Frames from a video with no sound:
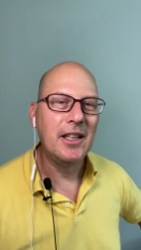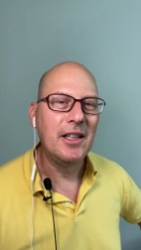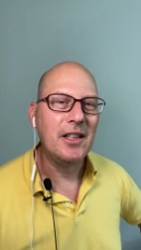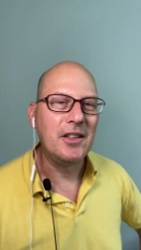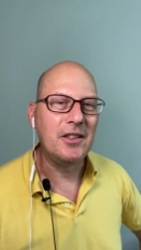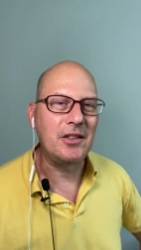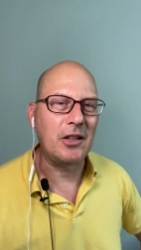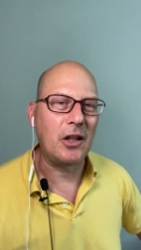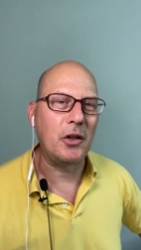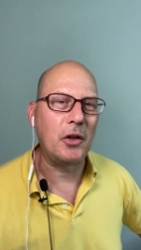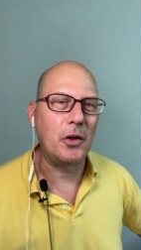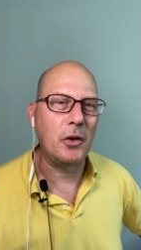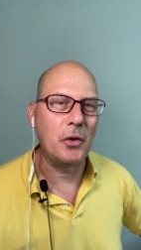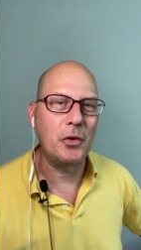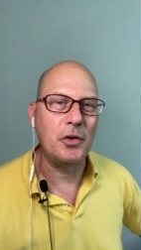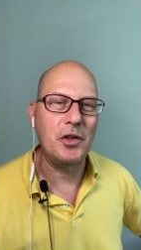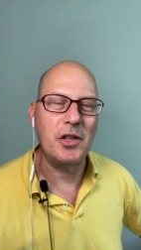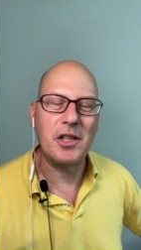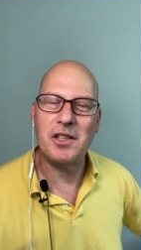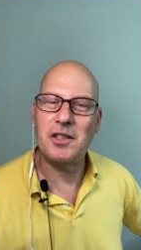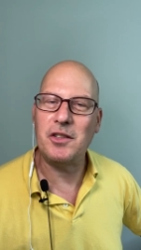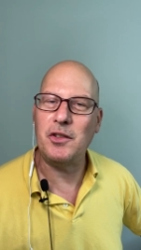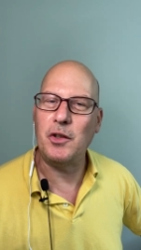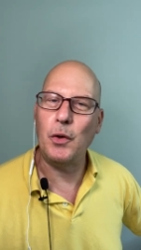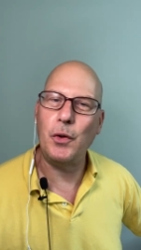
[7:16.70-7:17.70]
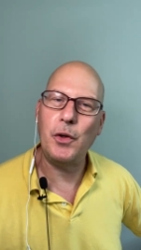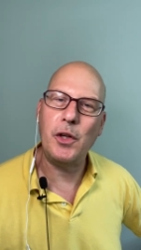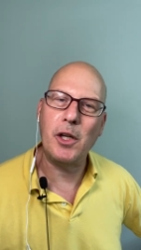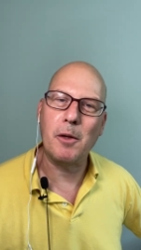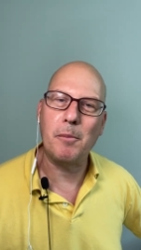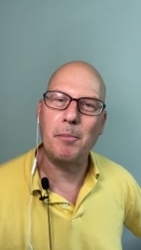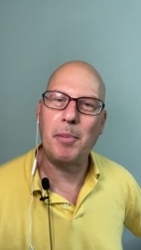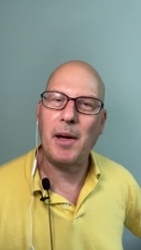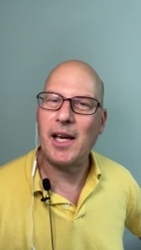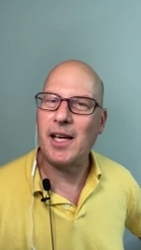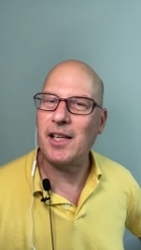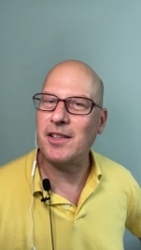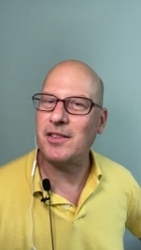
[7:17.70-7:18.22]
So just do your
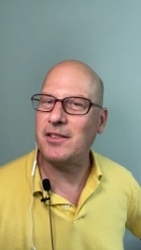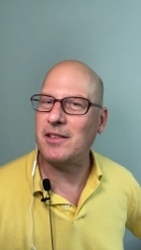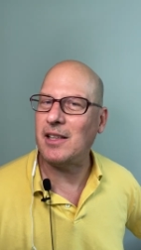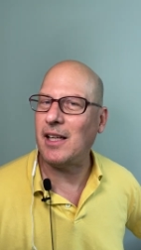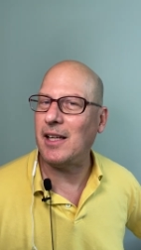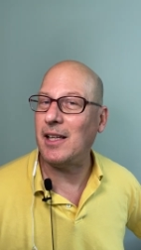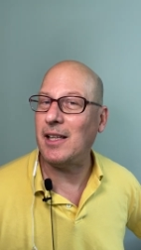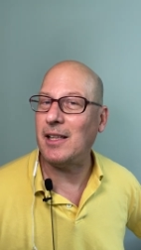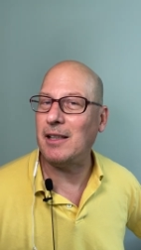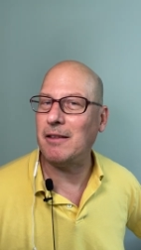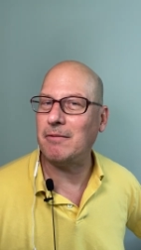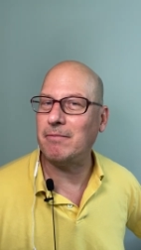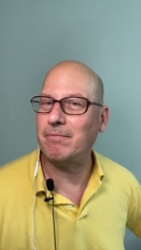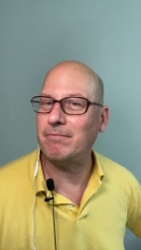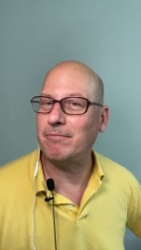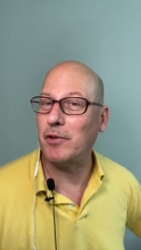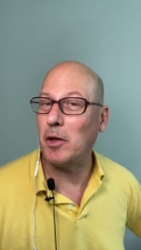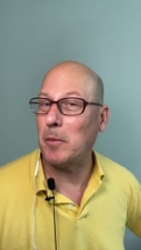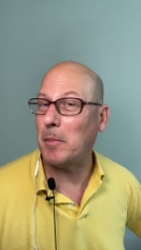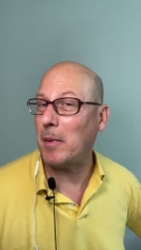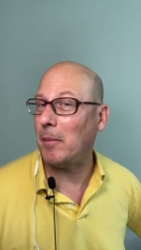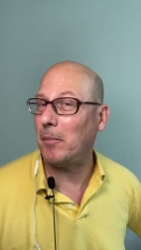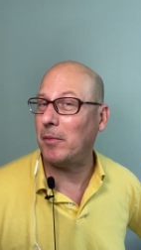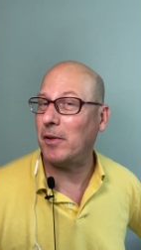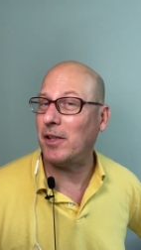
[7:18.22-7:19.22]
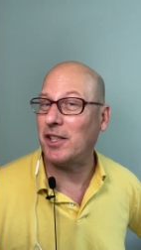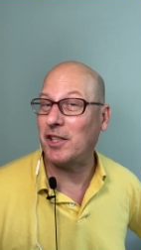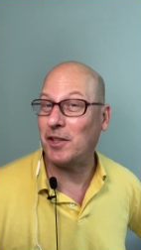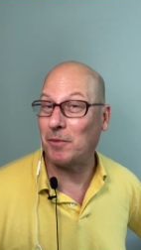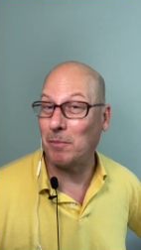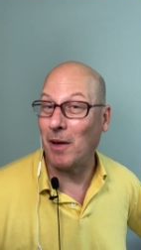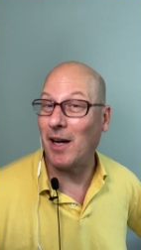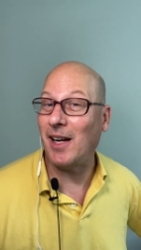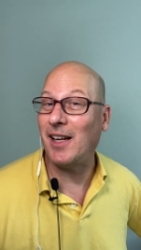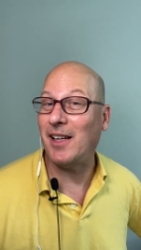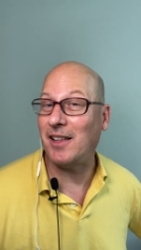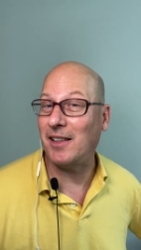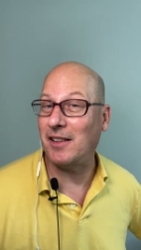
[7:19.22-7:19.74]
best and remember to
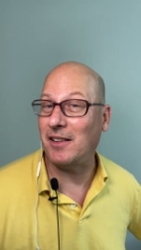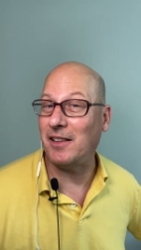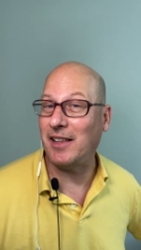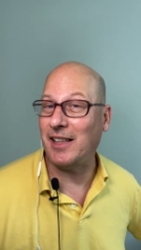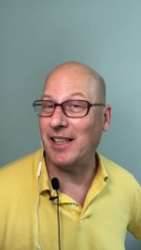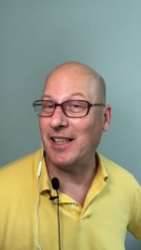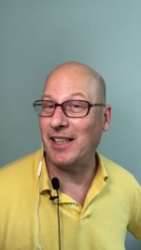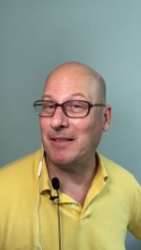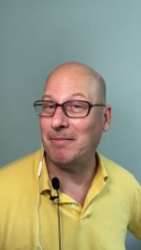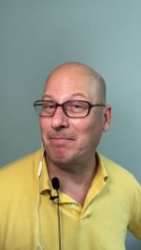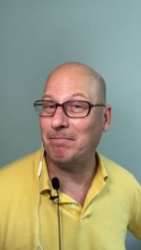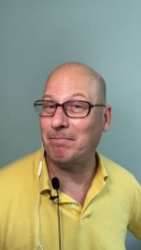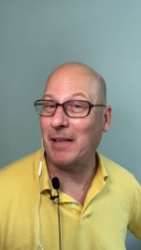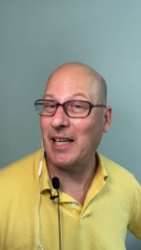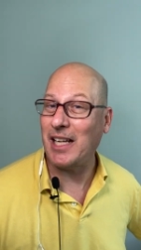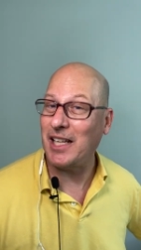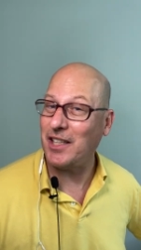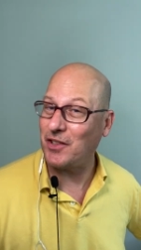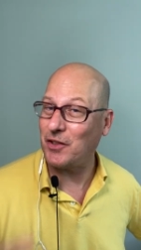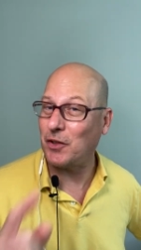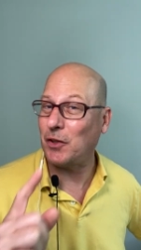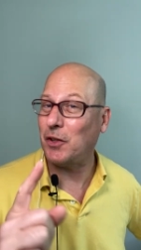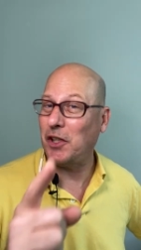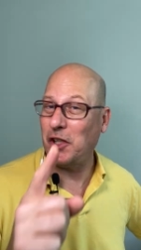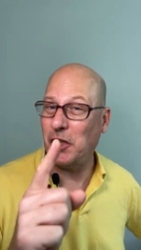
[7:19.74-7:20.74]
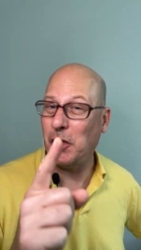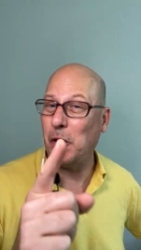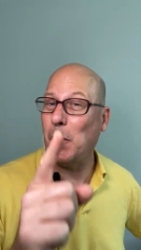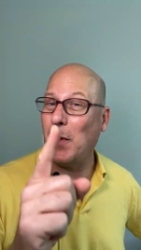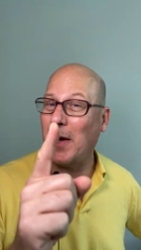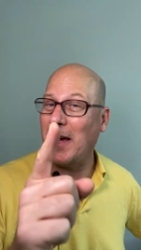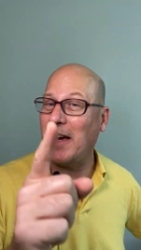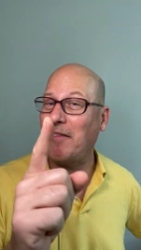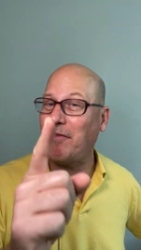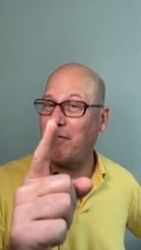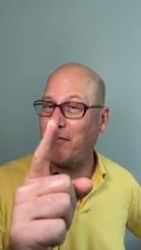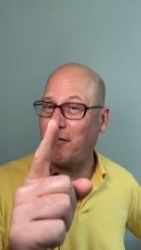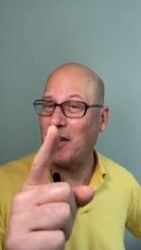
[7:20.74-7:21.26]
smile and make sure you
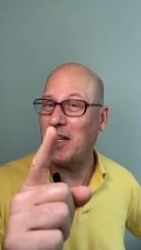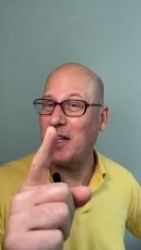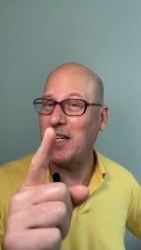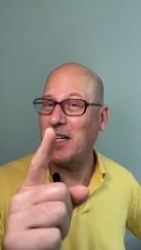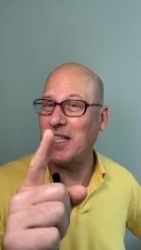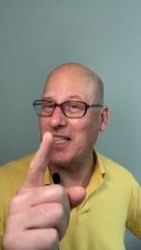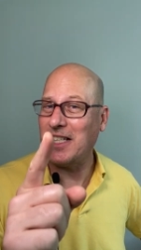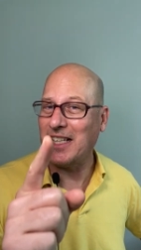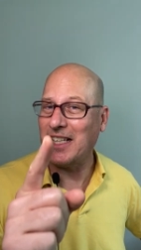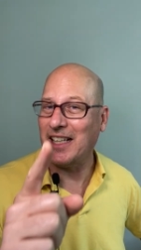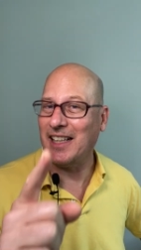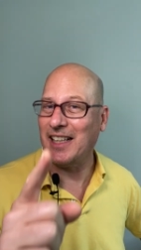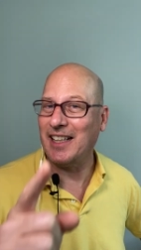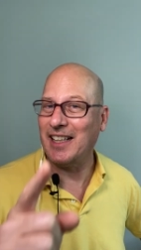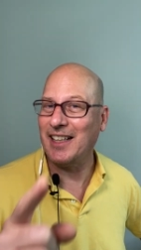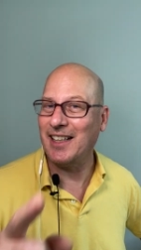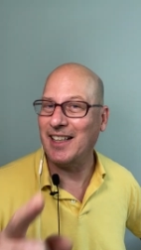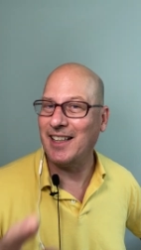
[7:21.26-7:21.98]
have fun.